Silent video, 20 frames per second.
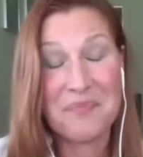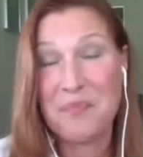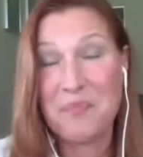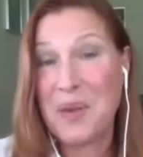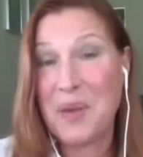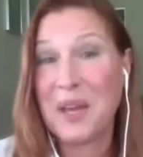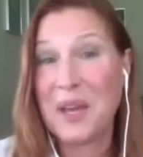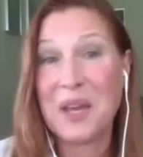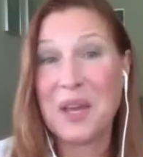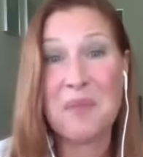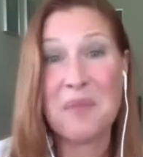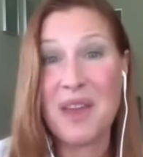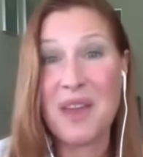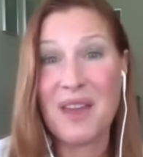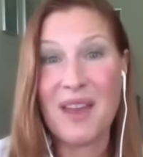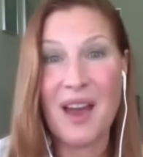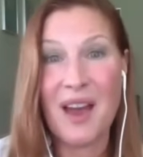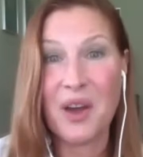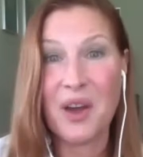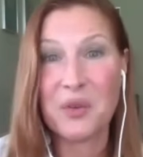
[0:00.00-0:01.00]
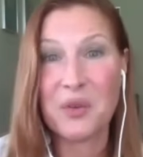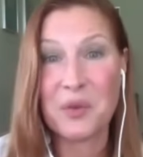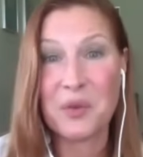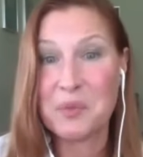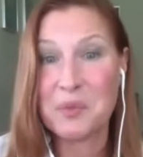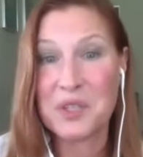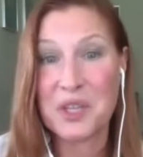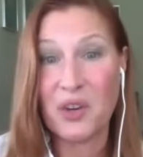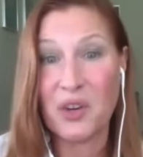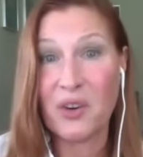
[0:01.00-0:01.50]
picking me out of
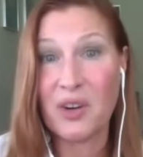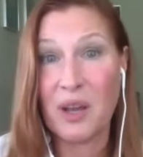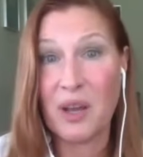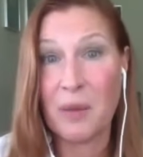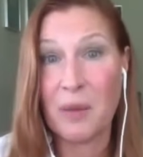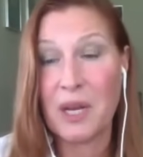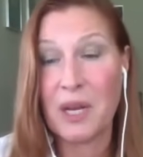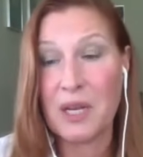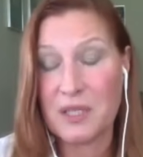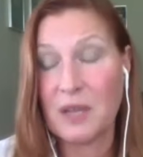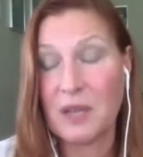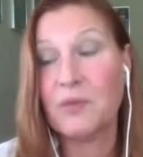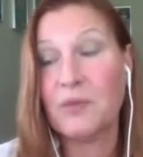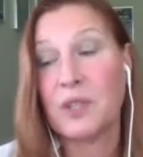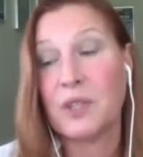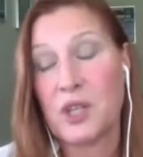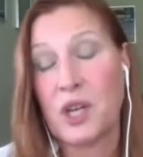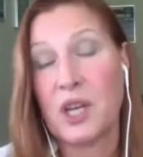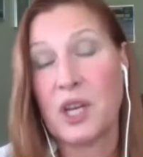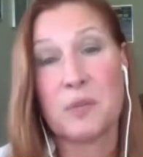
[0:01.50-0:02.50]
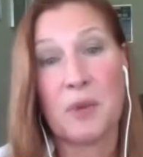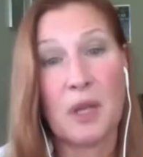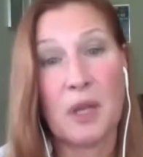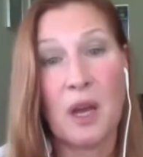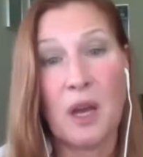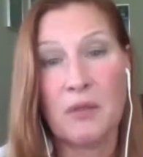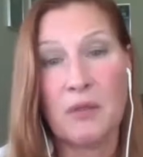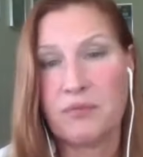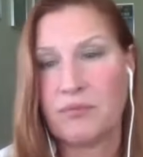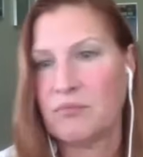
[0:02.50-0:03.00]
obscurity. I mean, it definitely changed my
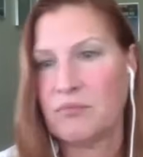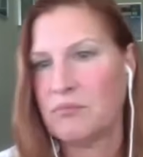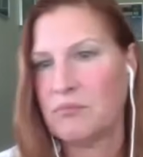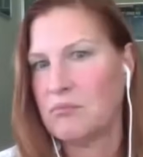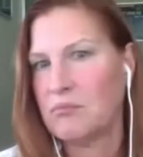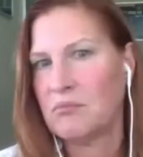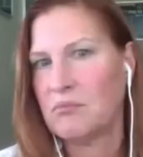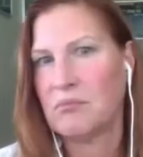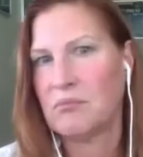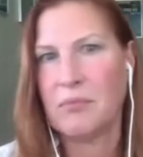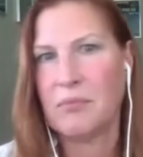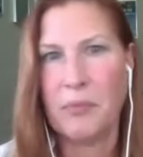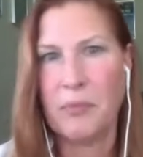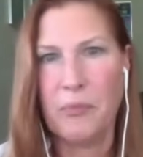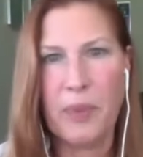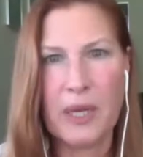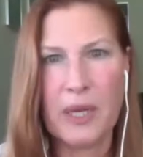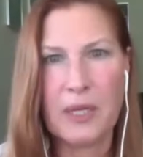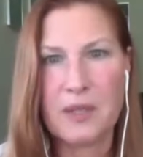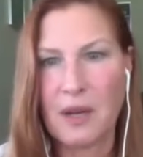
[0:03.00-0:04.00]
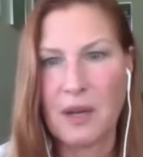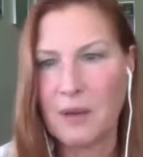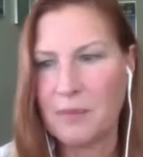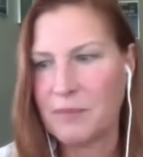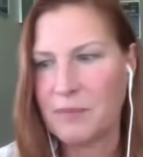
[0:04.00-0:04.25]
life big time.